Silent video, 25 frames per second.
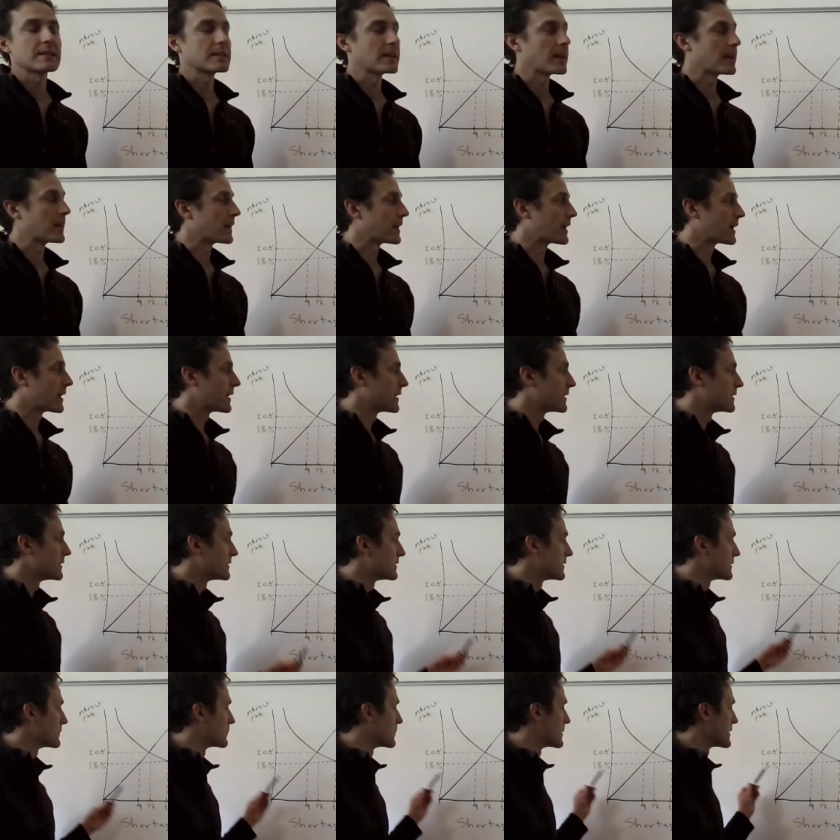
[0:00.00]

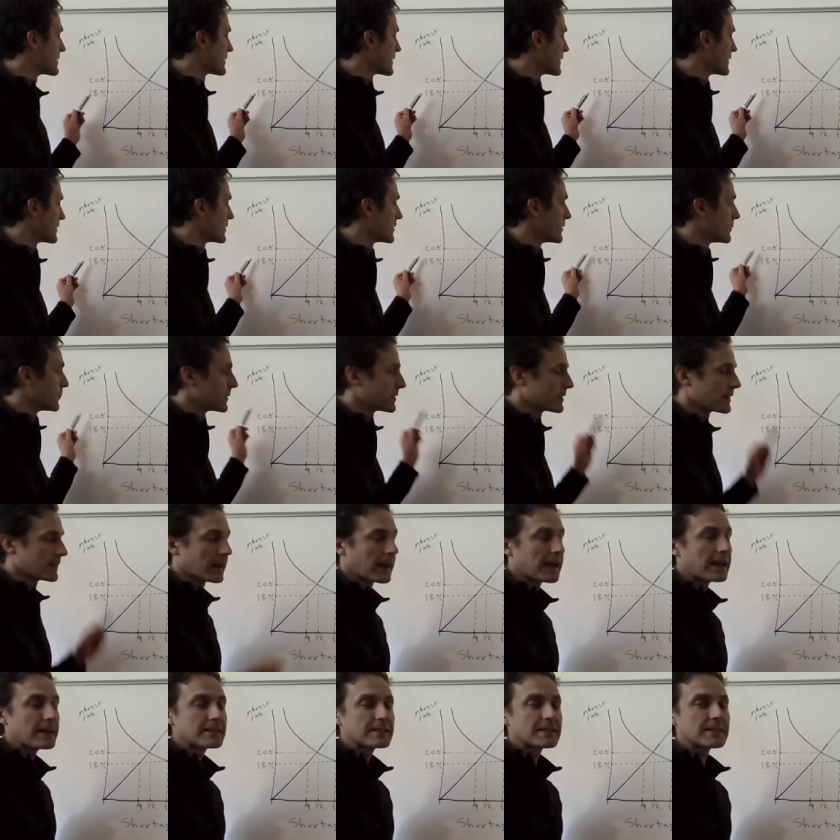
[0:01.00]
and with a, with an
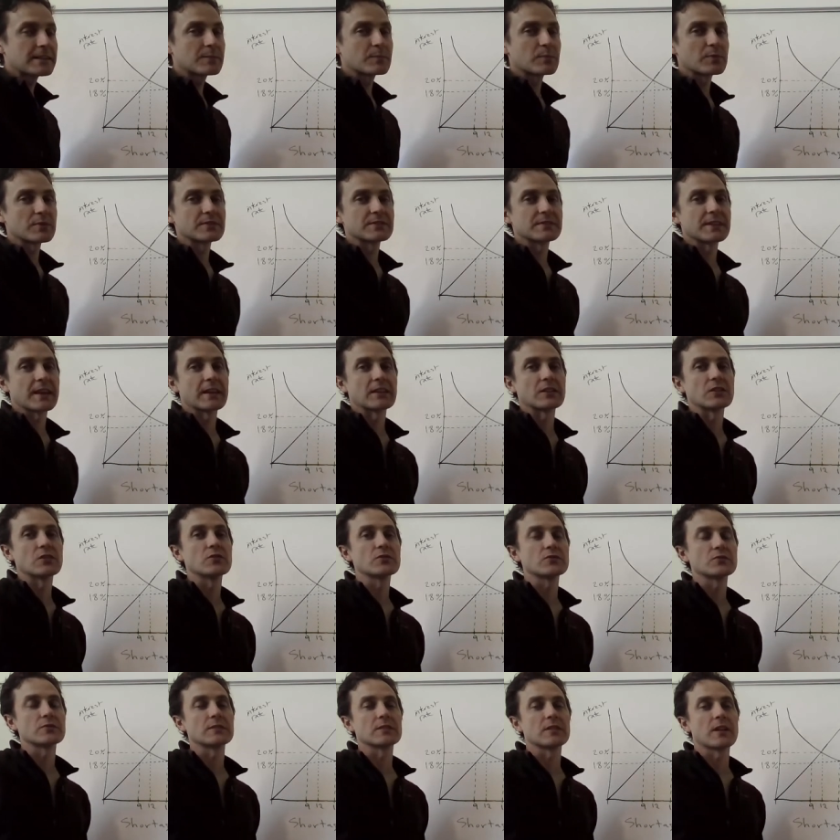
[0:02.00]
18%
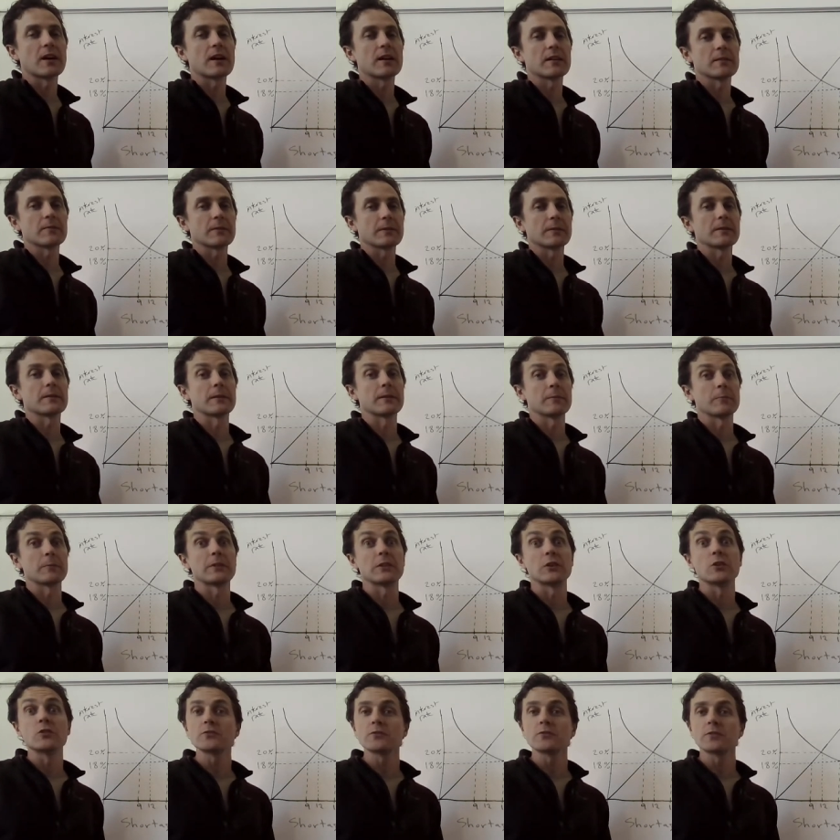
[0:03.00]
usury law, with, uh, with
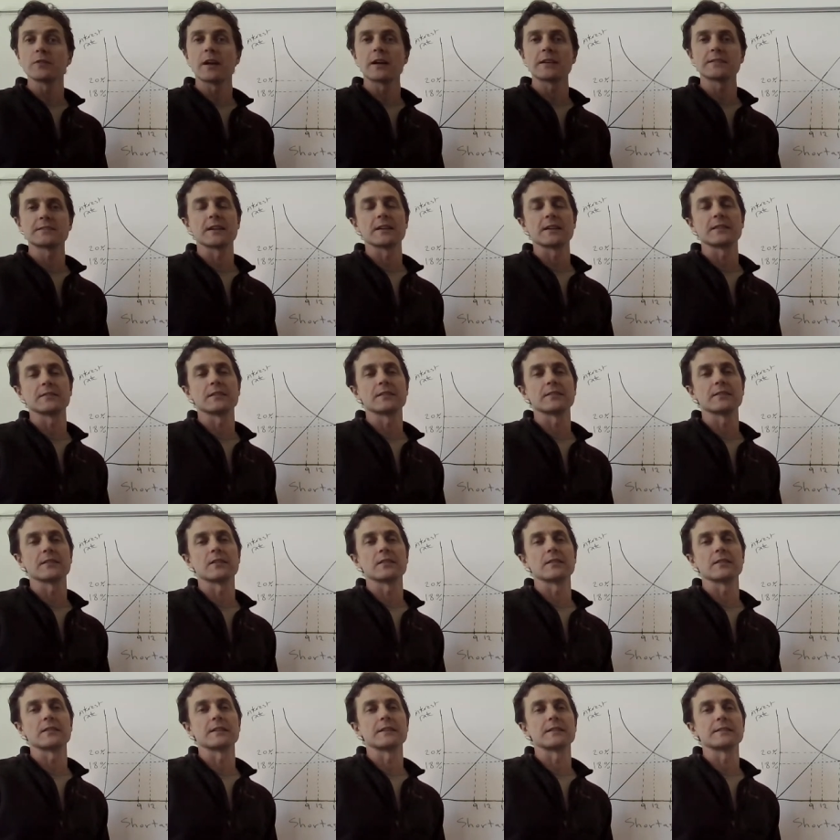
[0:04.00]
usury law saying that
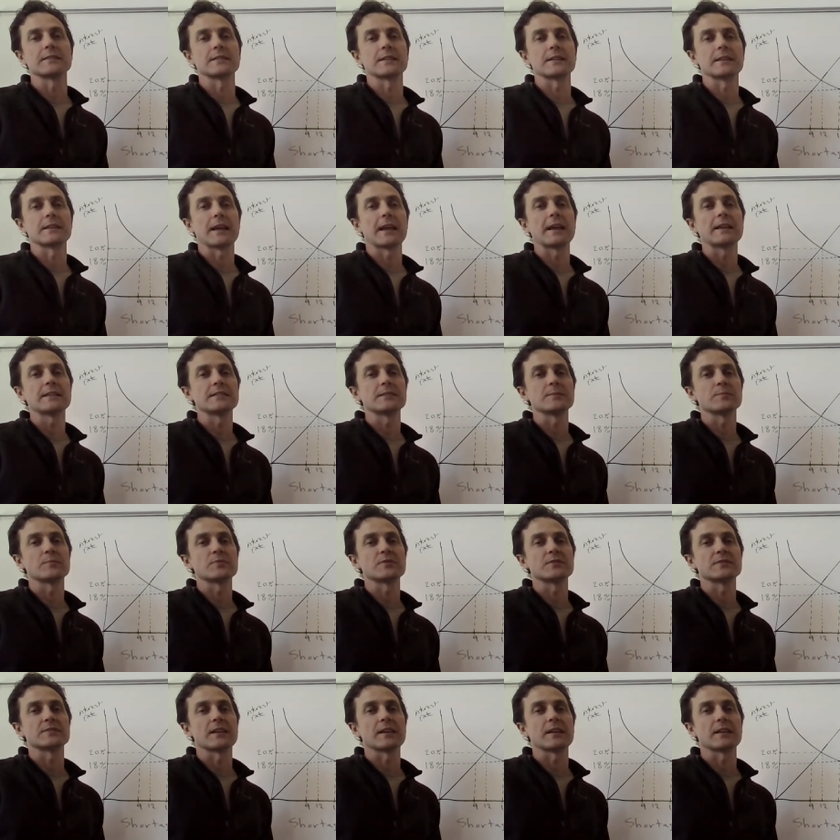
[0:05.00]
there is an
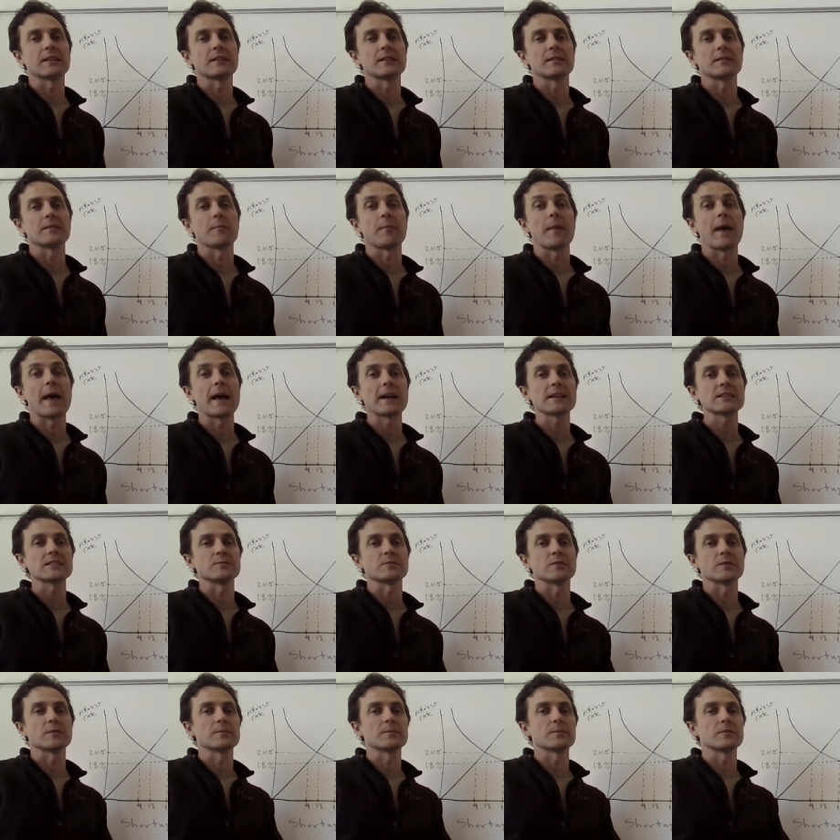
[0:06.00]
18%
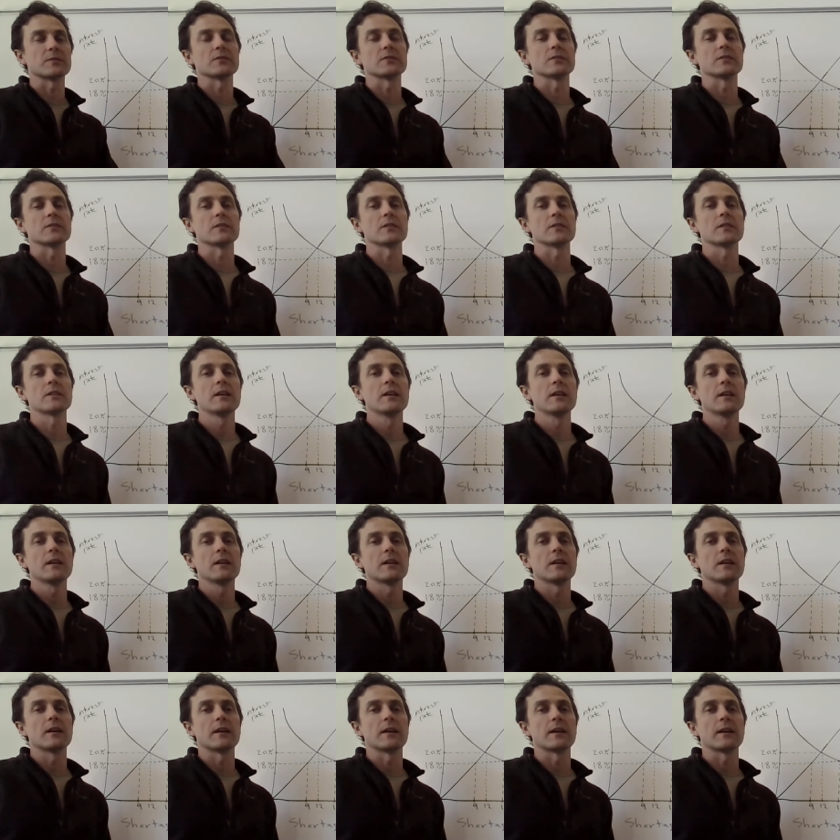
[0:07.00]
maximum,
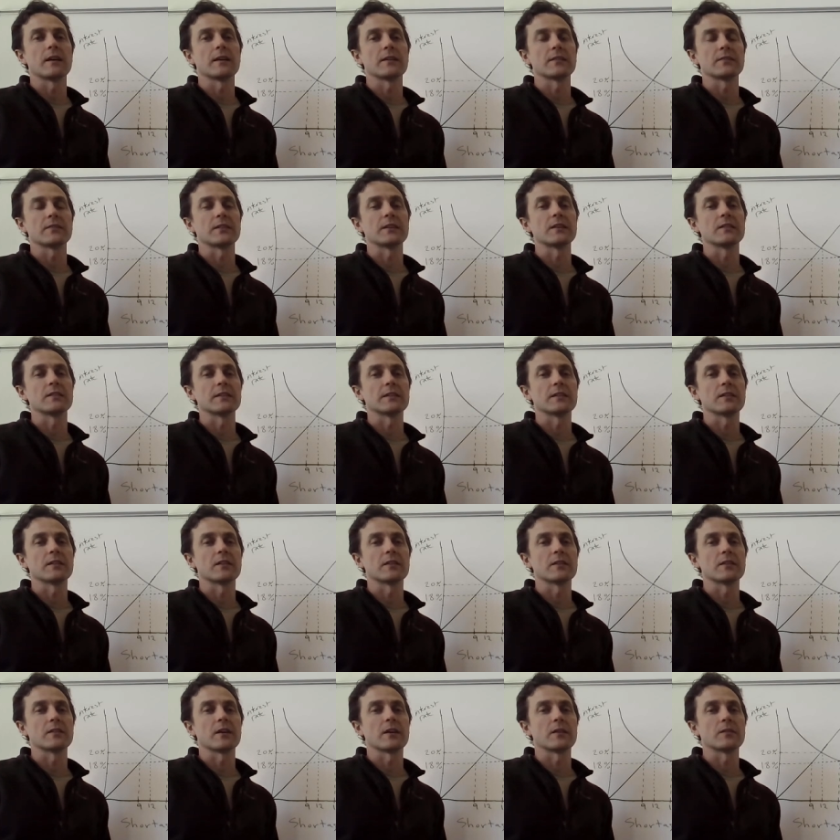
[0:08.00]
uh, ceiling
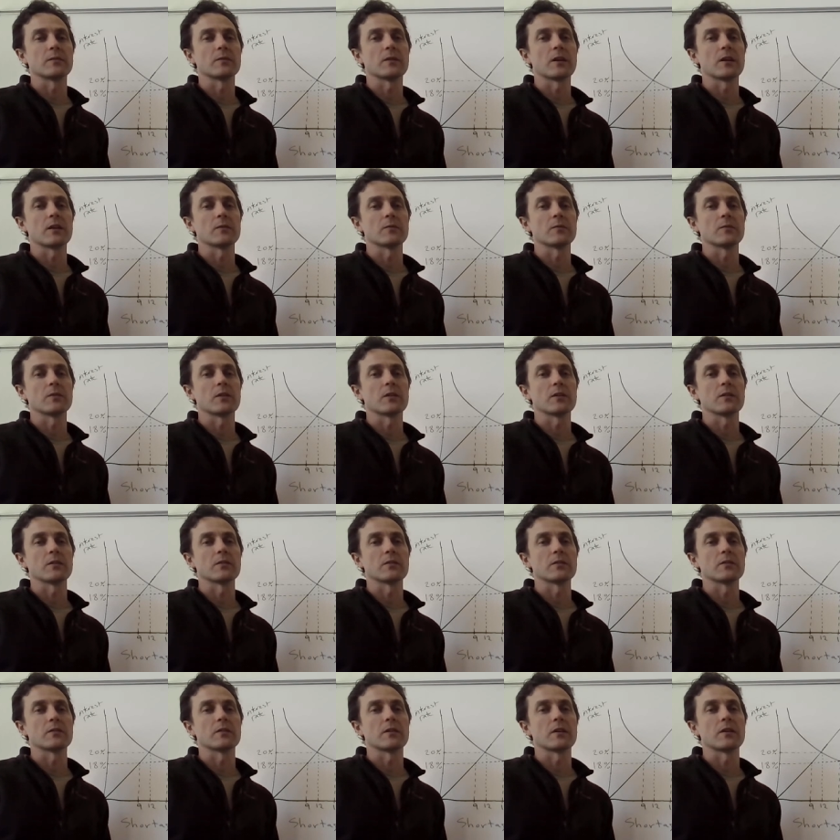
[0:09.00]
on, on, on, on,
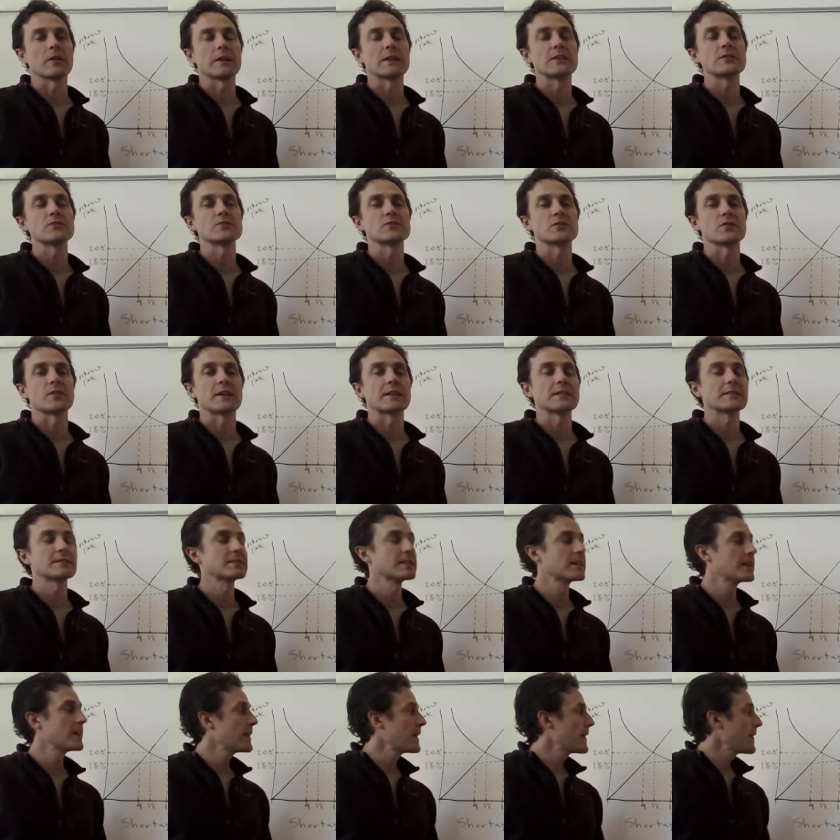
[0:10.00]
on interest rates,
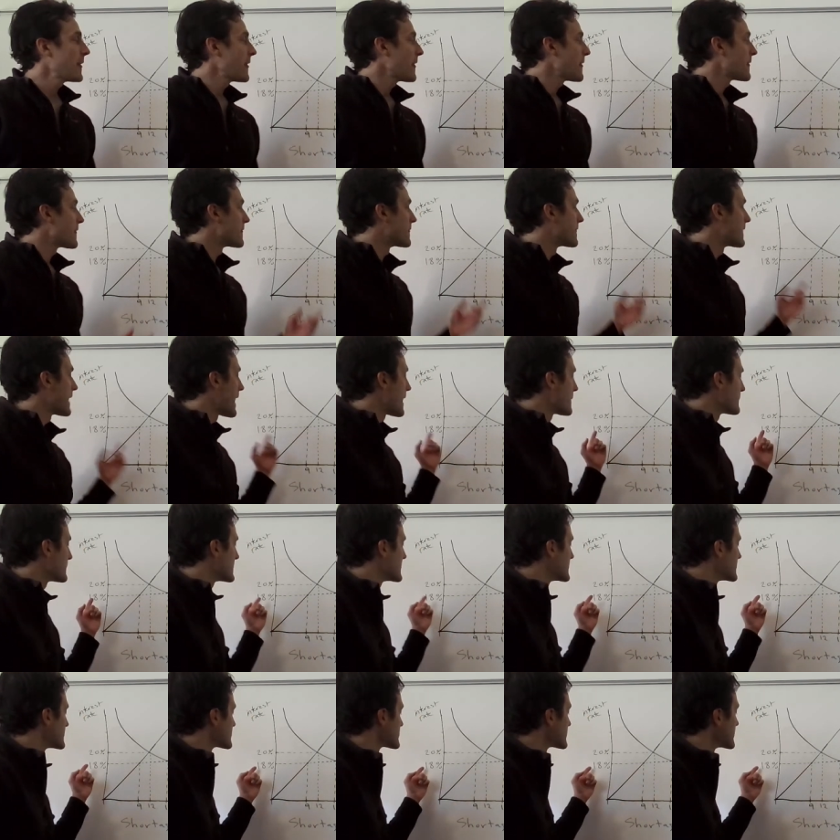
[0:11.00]
that means